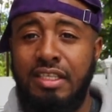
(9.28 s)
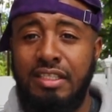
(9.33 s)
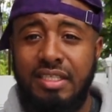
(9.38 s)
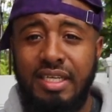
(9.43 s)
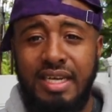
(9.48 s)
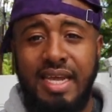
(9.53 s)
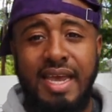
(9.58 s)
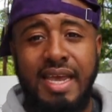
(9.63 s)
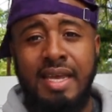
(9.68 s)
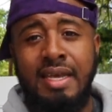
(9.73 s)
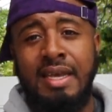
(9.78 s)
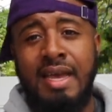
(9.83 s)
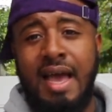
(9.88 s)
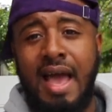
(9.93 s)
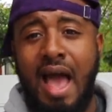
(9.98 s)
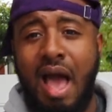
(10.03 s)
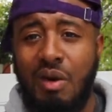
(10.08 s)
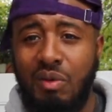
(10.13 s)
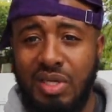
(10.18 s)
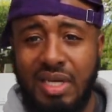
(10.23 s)
Today,
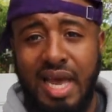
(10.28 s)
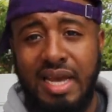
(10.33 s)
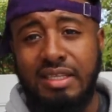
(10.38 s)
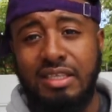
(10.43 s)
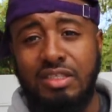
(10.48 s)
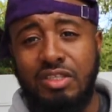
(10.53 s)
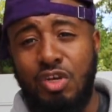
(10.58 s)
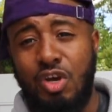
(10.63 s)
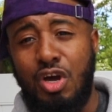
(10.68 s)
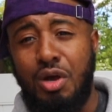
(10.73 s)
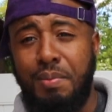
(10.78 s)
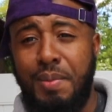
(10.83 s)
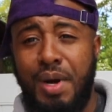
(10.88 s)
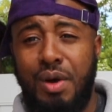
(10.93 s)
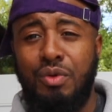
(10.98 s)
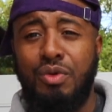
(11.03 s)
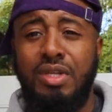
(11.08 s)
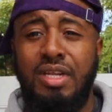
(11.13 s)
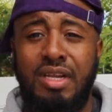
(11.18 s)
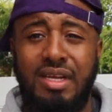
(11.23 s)
I would like to talk
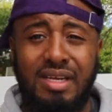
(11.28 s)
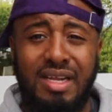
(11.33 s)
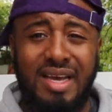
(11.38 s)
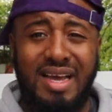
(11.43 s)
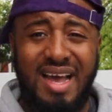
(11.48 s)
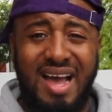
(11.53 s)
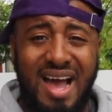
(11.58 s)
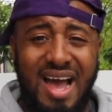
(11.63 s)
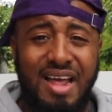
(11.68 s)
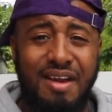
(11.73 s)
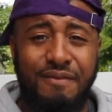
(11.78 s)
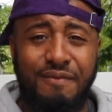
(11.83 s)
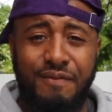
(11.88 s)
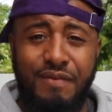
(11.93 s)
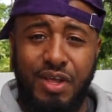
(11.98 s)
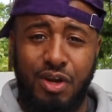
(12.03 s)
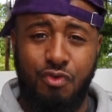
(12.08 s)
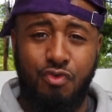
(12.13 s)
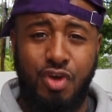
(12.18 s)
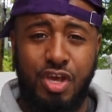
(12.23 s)
about the
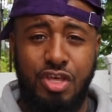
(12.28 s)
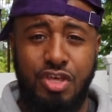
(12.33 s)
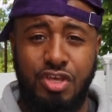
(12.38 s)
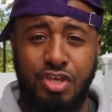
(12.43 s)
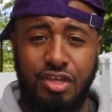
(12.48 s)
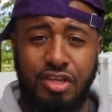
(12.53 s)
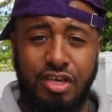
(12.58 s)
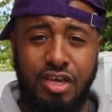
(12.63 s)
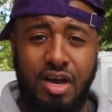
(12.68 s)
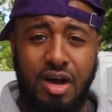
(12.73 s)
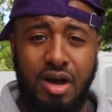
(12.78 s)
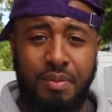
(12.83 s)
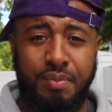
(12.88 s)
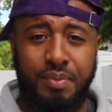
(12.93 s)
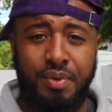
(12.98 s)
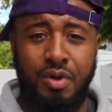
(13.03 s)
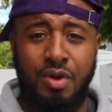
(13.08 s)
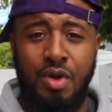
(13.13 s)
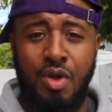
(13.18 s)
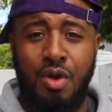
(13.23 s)
Confederations Cup.
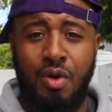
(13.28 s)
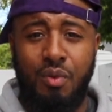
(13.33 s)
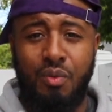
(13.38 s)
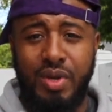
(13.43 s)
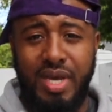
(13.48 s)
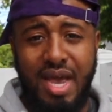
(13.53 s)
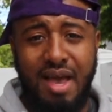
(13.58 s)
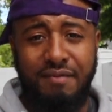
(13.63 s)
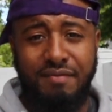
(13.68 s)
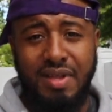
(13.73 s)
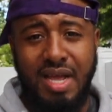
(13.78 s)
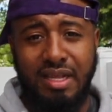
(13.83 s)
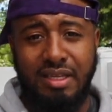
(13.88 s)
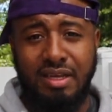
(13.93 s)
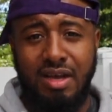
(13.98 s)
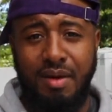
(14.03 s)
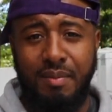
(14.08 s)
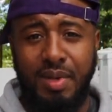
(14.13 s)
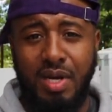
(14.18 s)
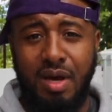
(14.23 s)
We have that
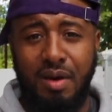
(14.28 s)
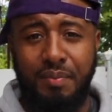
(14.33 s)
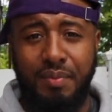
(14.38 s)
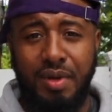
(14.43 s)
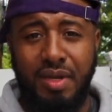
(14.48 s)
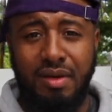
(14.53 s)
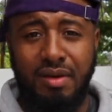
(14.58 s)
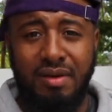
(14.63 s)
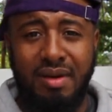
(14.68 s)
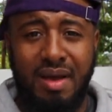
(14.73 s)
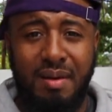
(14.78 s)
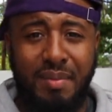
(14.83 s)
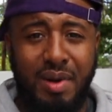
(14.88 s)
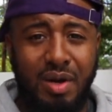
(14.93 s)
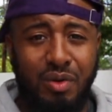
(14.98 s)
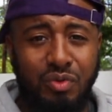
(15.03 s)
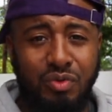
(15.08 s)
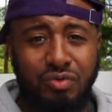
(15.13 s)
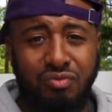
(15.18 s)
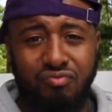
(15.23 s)
coming up in
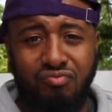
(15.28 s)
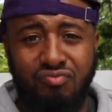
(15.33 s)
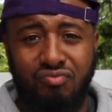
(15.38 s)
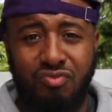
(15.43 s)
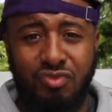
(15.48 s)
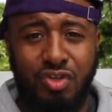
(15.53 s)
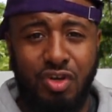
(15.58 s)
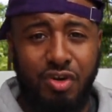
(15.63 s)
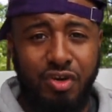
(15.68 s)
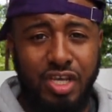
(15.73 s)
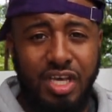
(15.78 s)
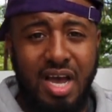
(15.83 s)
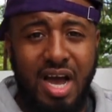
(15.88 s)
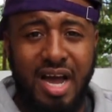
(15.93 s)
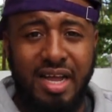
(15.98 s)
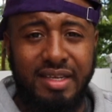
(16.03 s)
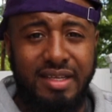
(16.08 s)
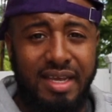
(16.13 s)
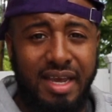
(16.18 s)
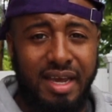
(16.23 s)
about 30
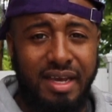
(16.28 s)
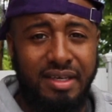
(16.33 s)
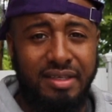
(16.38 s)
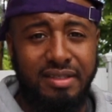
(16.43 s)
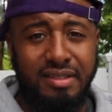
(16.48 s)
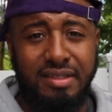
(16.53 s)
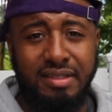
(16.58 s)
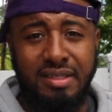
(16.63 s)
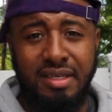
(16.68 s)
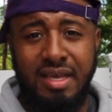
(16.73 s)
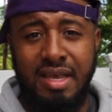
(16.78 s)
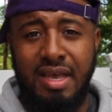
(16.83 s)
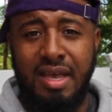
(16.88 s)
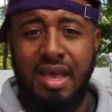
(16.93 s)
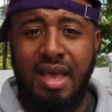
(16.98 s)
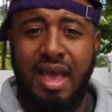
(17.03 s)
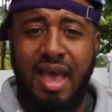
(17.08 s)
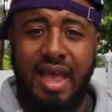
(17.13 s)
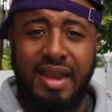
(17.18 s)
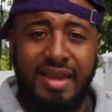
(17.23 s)
odd days,
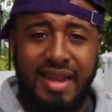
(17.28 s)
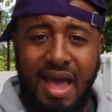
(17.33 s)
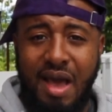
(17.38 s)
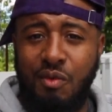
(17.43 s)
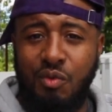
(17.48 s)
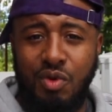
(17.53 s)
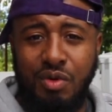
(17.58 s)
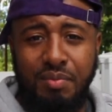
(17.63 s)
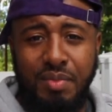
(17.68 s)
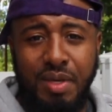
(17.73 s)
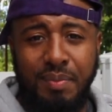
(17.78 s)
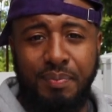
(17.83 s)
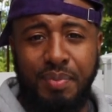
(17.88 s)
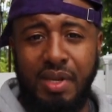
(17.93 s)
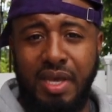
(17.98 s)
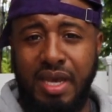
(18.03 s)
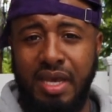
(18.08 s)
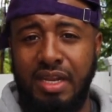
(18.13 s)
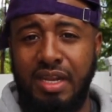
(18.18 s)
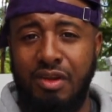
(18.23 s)
and that would be
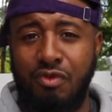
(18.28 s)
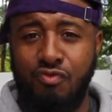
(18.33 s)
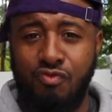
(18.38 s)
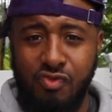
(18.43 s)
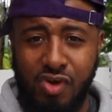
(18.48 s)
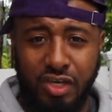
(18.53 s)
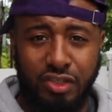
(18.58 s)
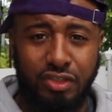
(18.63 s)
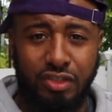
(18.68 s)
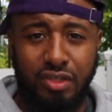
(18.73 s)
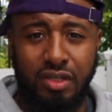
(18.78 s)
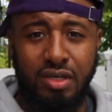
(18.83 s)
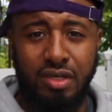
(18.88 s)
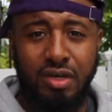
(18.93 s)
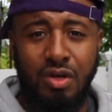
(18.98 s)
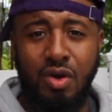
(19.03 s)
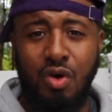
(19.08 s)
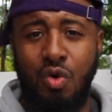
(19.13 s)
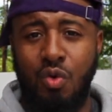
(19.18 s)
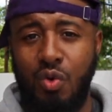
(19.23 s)
played in Russia,
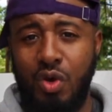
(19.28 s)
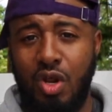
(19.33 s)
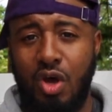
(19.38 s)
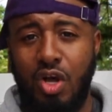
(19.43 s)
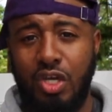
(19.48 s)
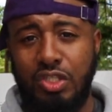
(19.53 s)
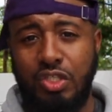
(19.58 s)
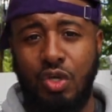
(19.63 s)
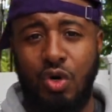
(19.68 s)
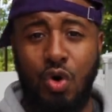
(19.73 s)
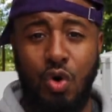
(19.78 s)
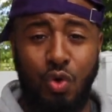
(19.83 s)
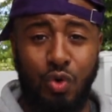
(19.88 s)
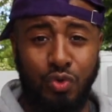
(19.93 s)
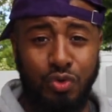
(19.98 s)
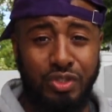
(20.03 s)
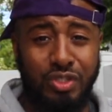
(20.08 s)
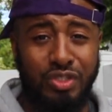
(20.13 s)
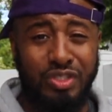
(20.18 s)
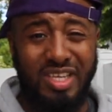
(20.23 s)
who would also
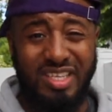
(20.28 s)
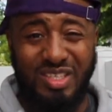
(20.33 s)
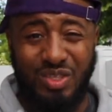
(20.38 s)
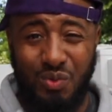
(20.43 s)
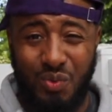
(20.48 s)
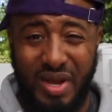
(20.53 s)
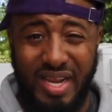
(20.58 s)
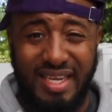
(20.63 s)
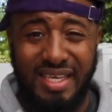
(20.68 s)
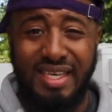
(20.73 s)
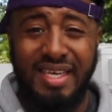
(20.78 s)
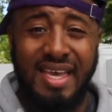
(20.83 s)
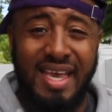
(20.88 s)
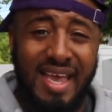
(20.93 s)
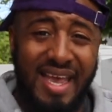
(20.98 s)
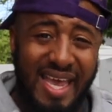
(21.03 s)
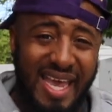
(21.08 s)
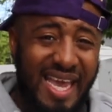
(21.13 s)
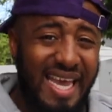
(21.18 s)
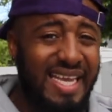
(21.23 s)
host the
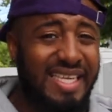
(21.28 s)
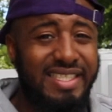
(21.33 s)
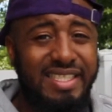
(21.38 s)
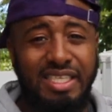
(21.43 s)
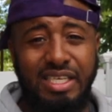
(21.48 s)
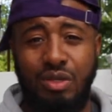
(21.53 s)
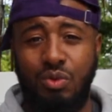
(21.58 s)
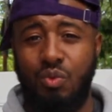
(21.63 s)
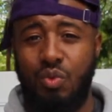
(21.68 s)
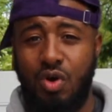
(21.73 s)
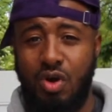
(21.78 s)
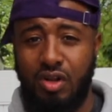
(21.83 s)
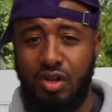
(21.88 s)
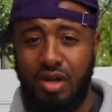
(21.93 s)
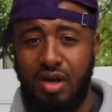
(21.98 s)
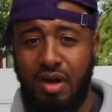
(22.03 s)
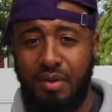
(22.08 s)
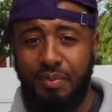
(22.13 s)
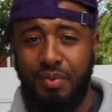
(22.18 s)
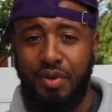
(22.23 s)
2018 World
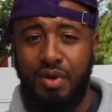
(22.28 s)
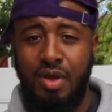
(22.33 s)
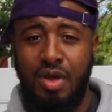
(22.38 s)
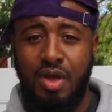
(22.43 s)
Cup.